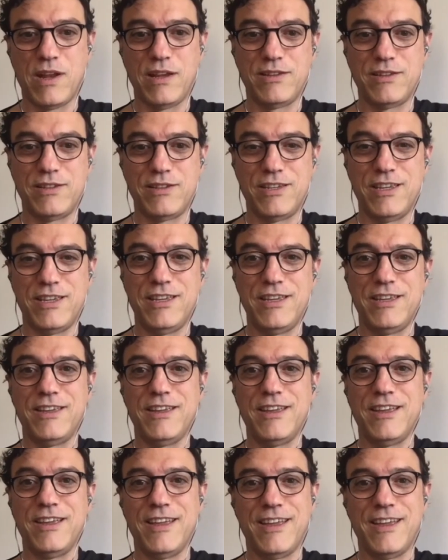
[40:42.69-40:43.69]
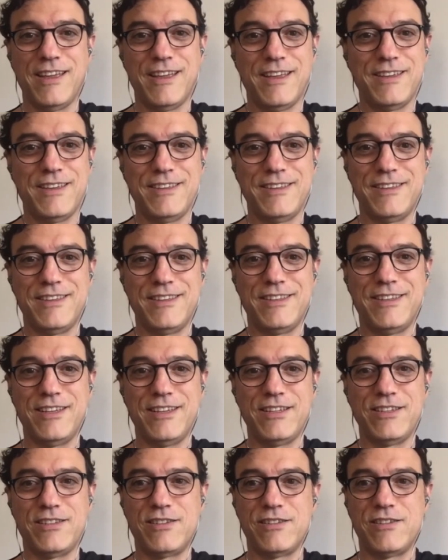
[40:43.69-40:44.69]
see
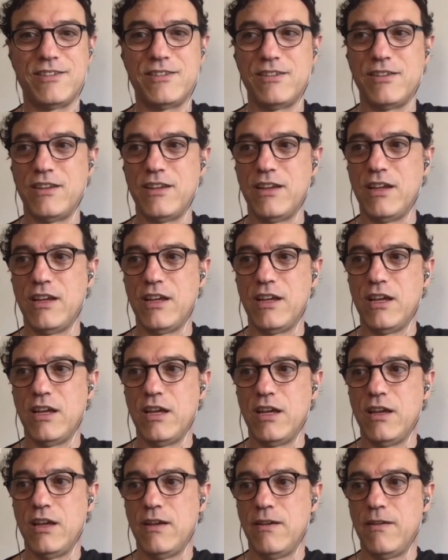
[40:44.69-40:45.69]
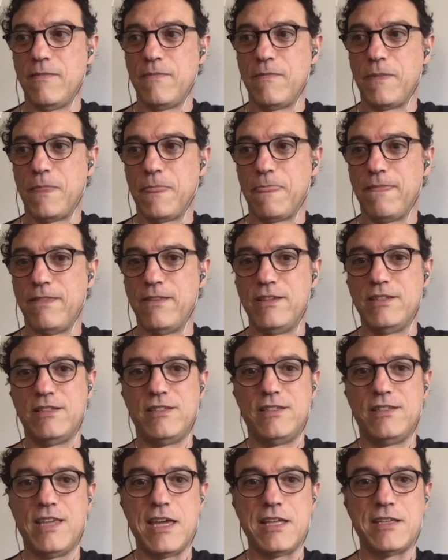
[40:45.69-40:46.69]
this this
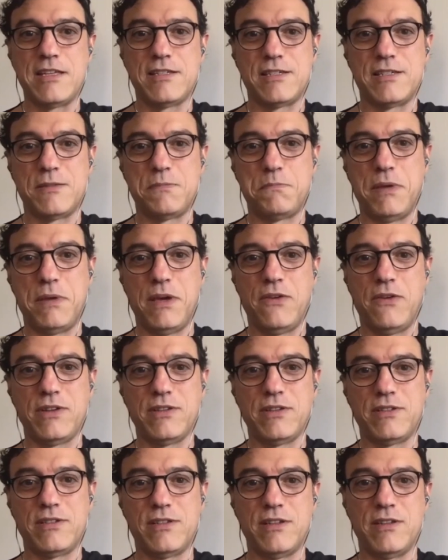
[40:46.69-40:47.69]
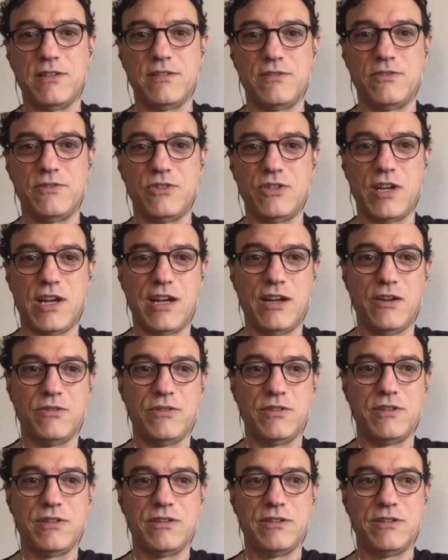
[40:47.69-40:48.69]
dance parents and
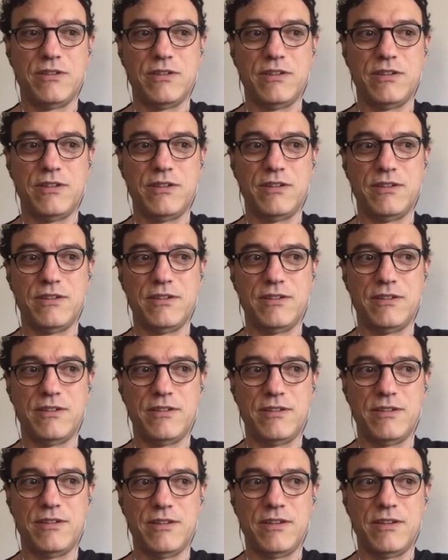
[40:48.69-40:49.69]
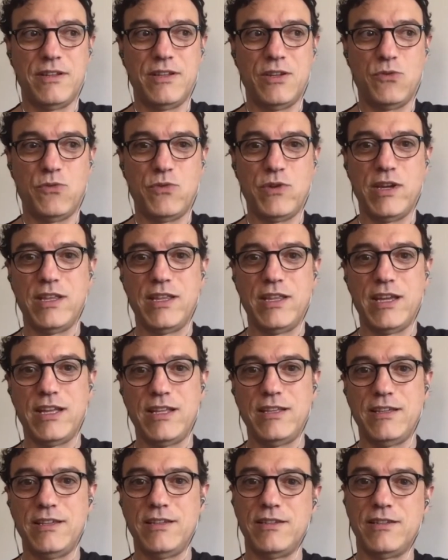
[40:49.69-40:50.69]
child in a way that
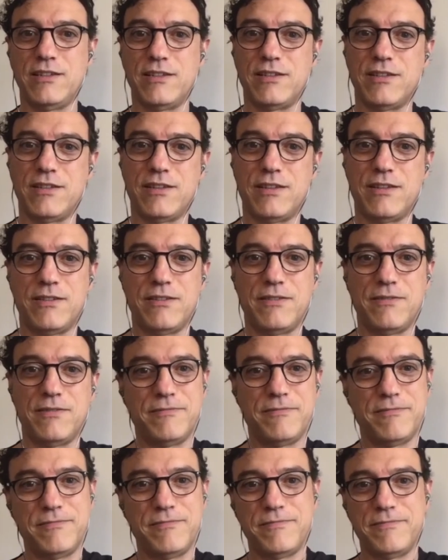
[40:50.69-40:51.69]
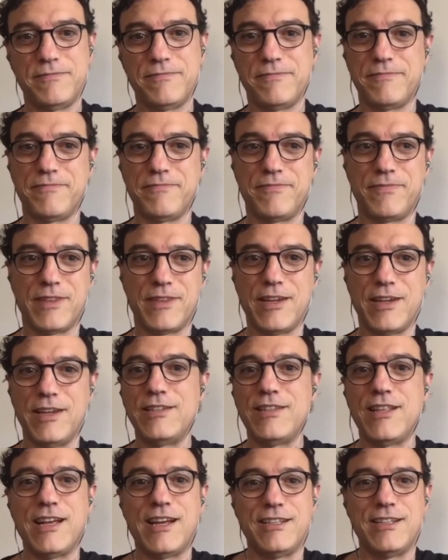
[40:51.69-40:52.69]
is
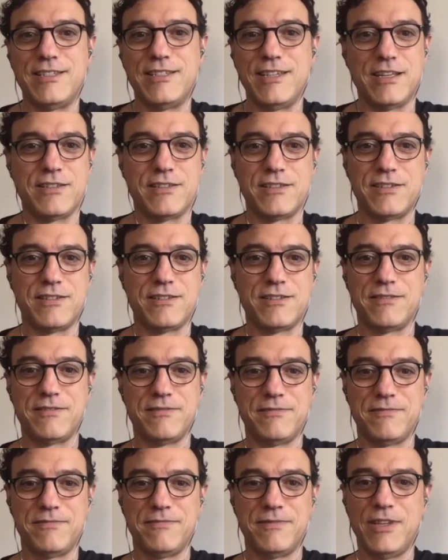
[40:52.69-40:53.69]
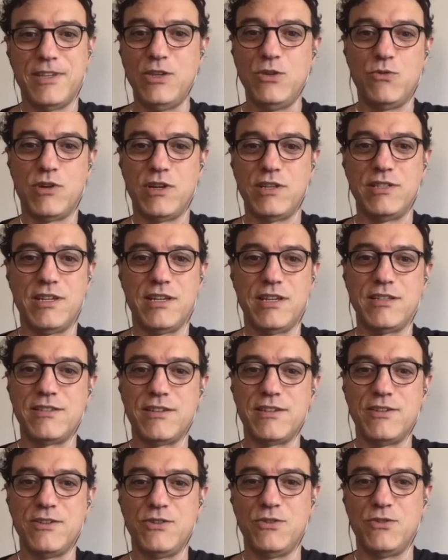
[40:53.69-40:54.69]
is like a dance mm-hmm. you are a
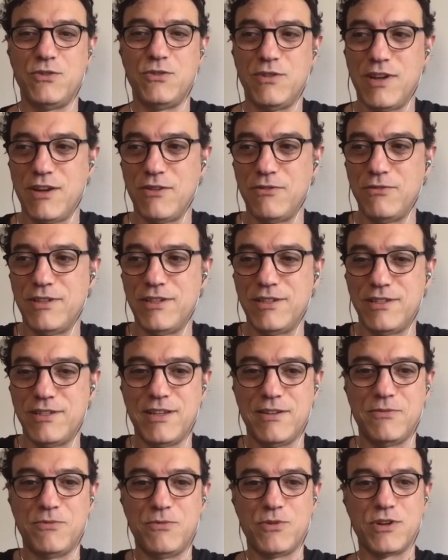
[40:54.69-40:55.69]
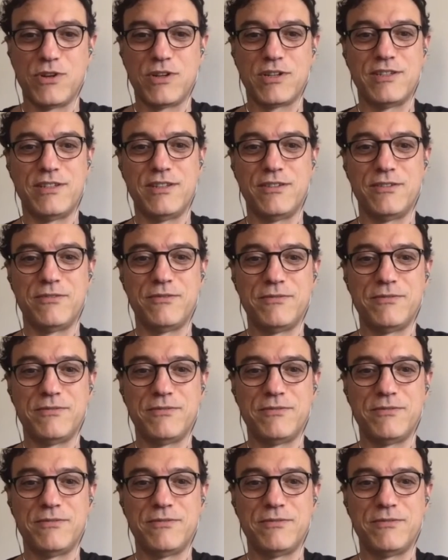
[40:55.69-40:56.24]
dancer you know how that, that works you know